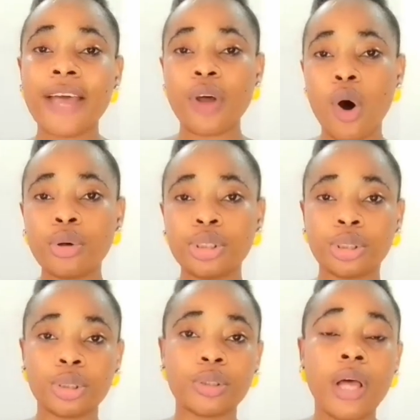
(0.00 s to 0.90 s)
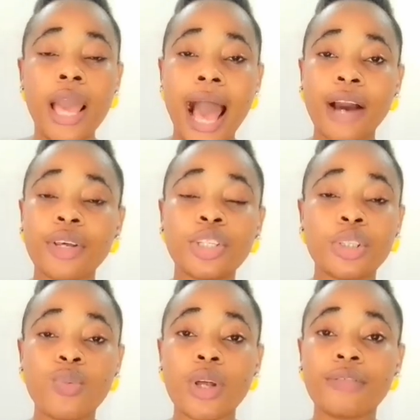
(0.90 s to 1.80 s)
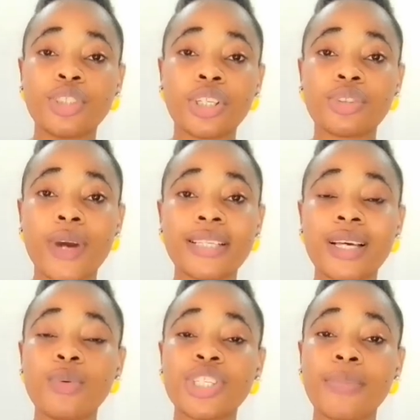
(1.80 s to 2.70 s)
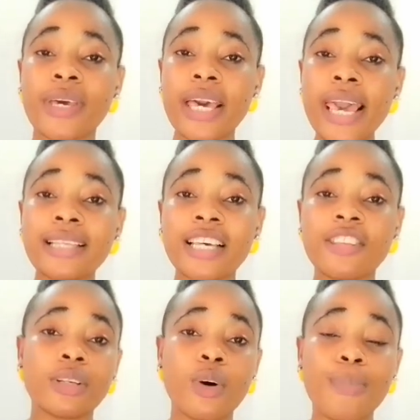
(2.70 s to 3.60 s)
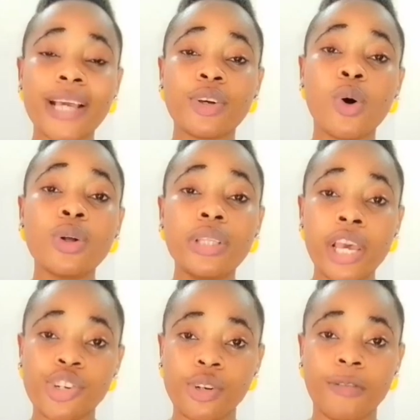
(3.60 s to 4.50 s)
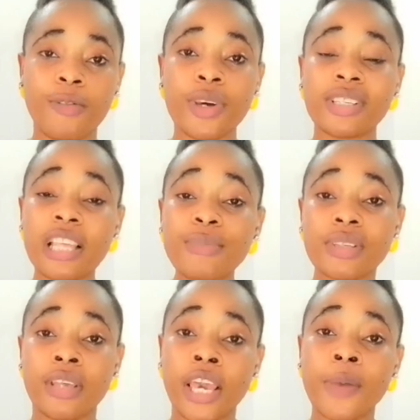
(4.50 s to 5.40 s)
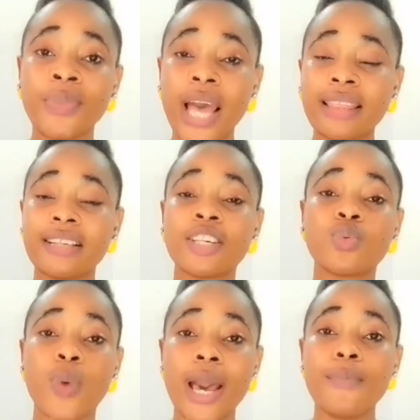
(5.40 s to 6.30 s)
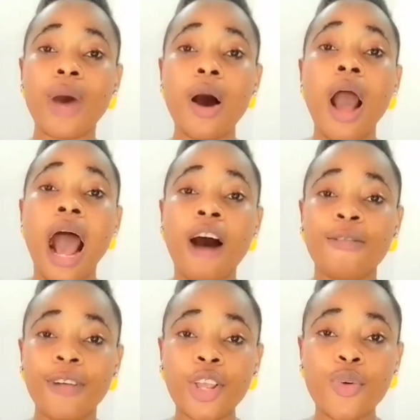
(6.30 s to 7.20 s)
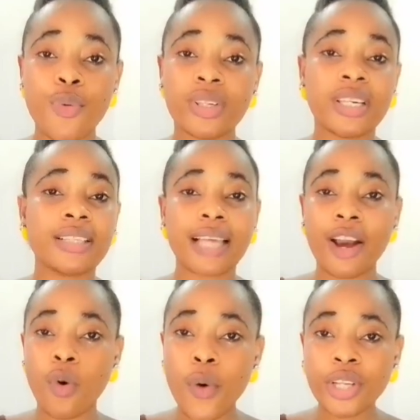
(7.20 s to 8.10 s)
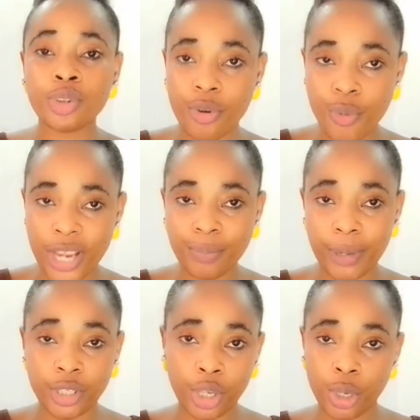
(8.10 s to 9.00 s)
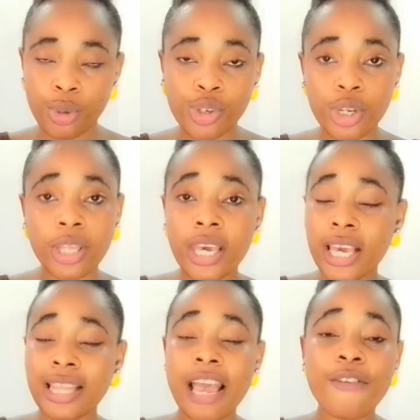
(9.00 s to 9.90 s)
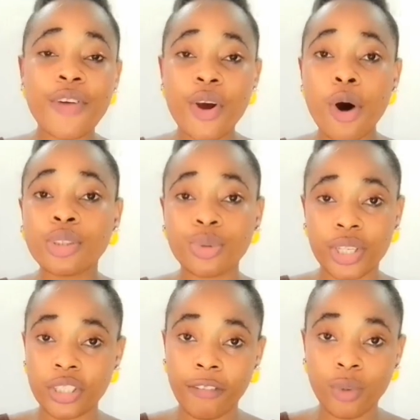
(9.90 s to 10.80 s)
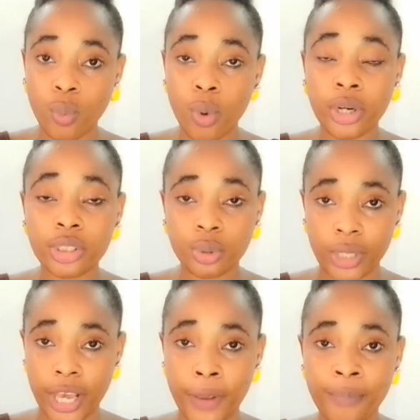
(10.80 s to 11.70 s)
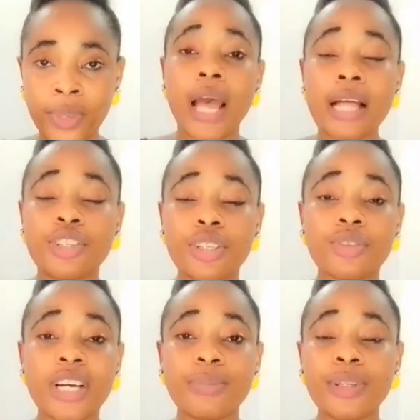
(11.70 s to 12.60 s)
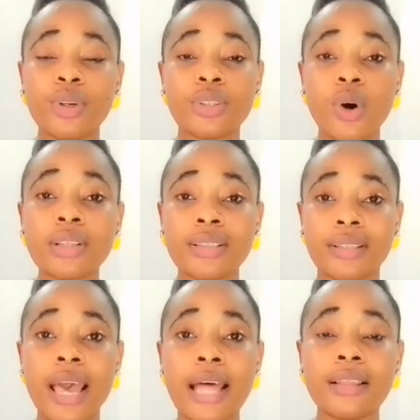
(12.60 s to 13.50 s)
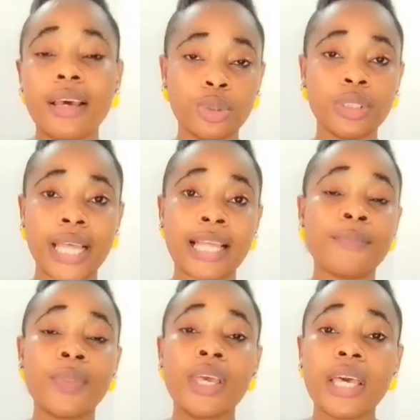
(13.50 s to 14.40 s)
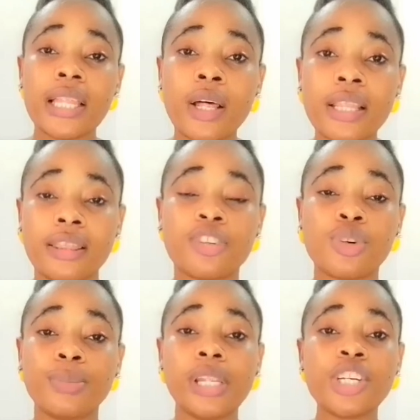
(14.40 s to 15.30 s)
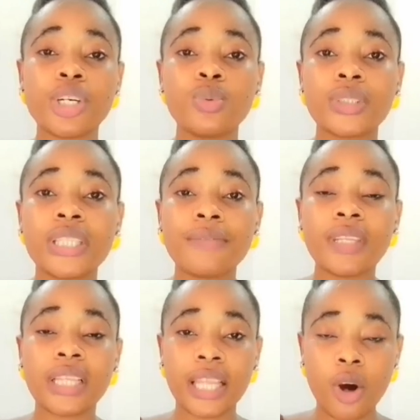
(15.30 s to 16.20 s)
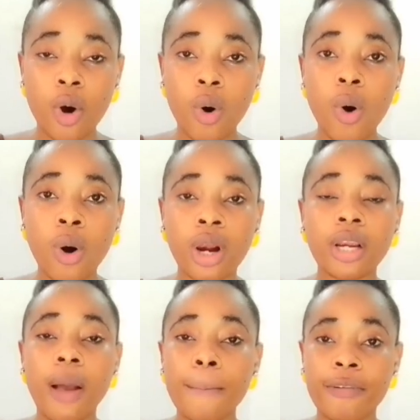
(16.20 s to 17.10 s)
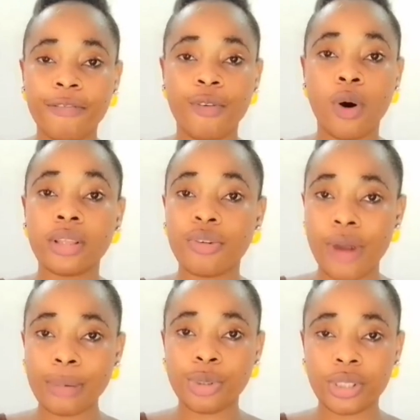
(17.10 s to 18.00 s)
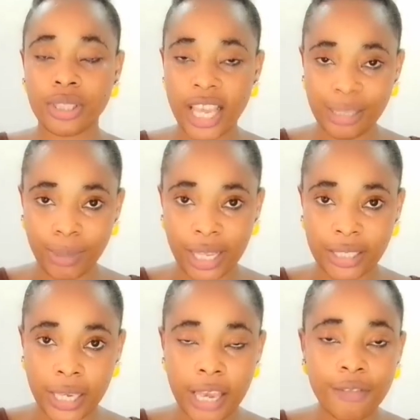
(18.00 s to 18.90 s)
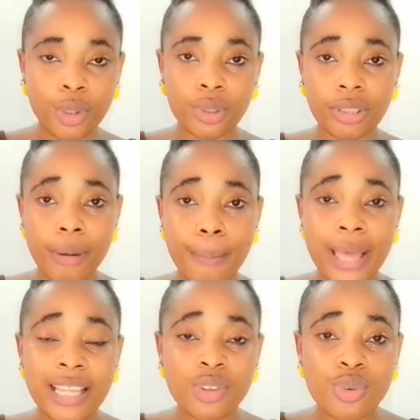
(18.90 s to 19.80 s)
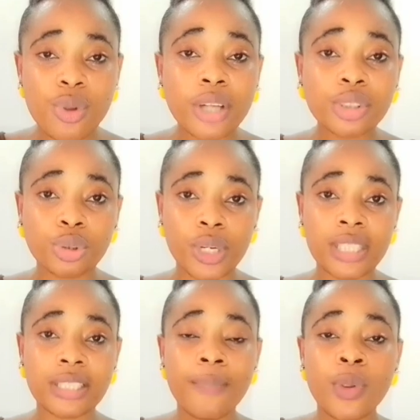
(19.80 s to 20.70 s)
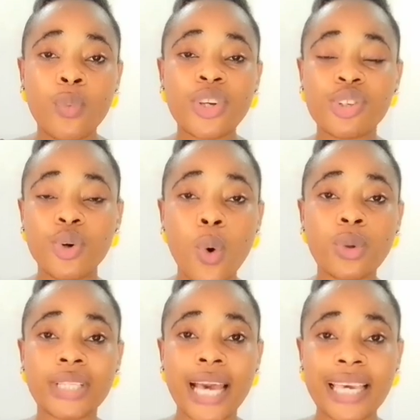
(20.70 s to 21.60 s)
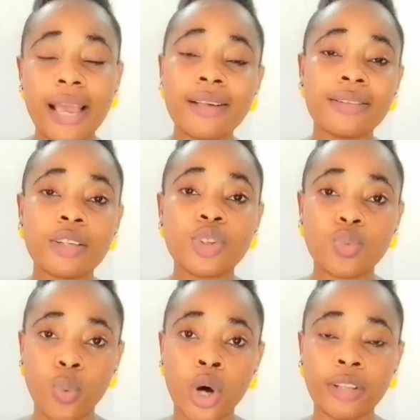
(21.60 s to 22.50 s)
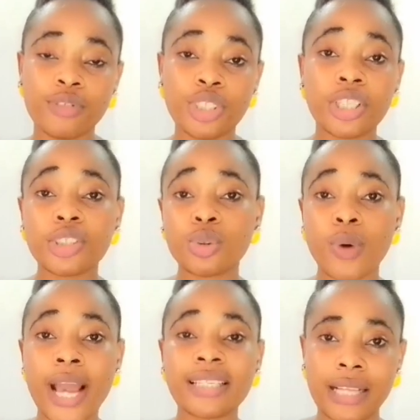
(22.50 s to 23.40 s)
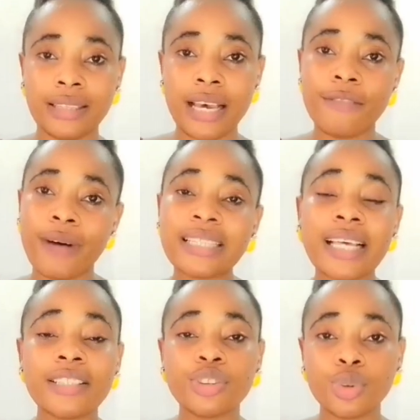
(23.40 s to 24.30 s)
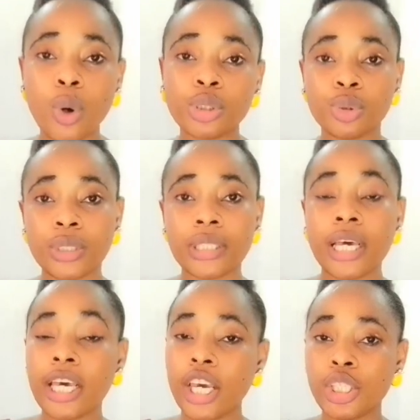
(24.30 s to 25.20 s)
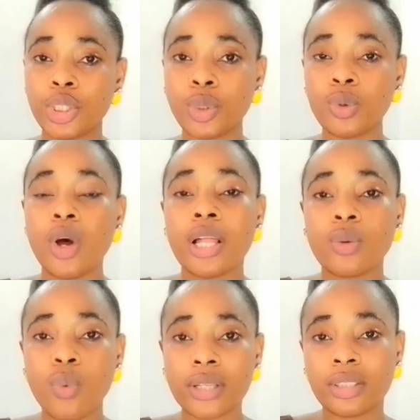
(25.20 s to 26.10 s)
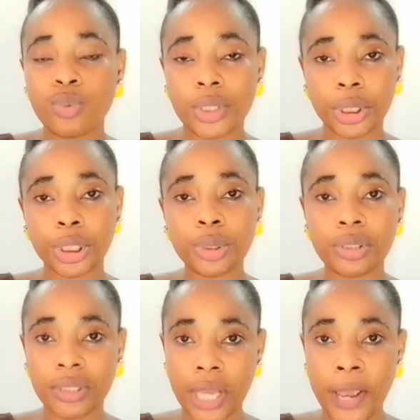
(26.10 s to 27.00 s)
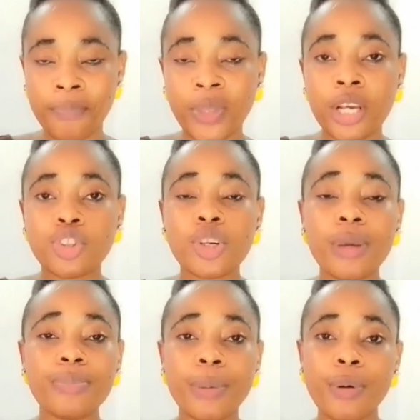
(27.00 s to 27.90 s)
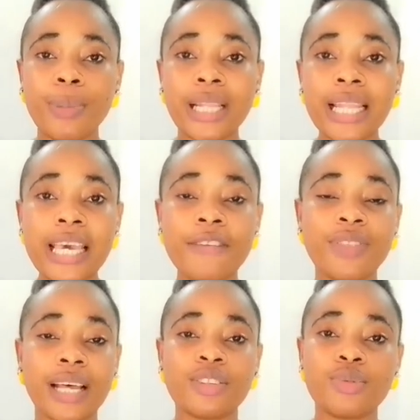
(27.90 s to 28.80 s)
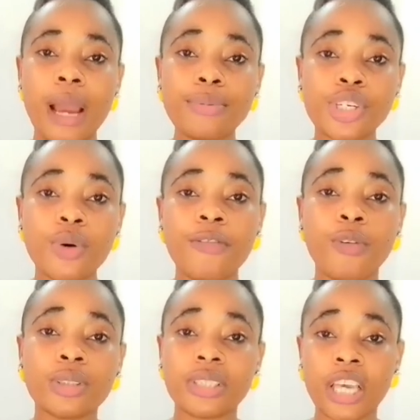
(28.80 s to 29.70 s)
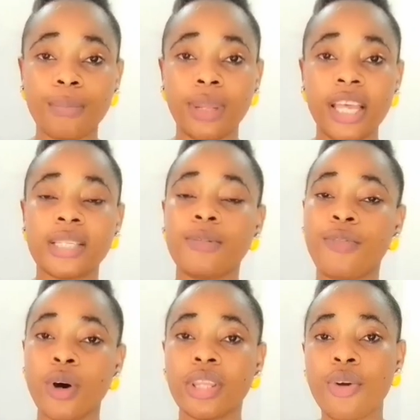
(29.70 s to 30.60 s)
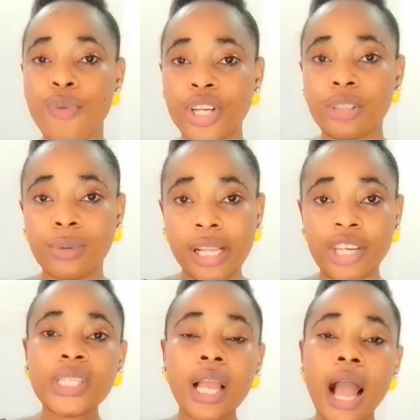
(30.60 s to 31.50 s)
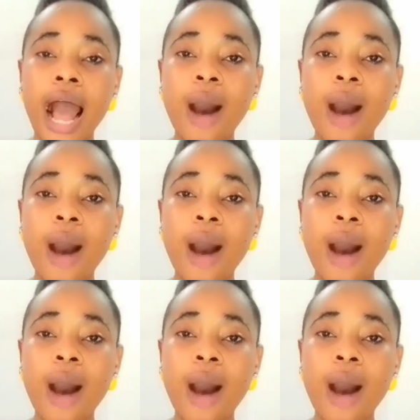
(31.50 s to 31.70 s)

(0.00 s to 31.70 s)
And also, according to the word of Jesus Christ, said we shall be hated by the whole nation for his name's sake. And this is why our fellow Christians are going through great persecution in every country of the world today. And Jesus Christ makes us understand that the tribulation will definitely occur before the rapture takes place. Even though there are many doctrines which goes against this word of Jesus Christ and diverted the doctrine into what will suit them. So many people believe that the rapture will first take place before the great tribulation.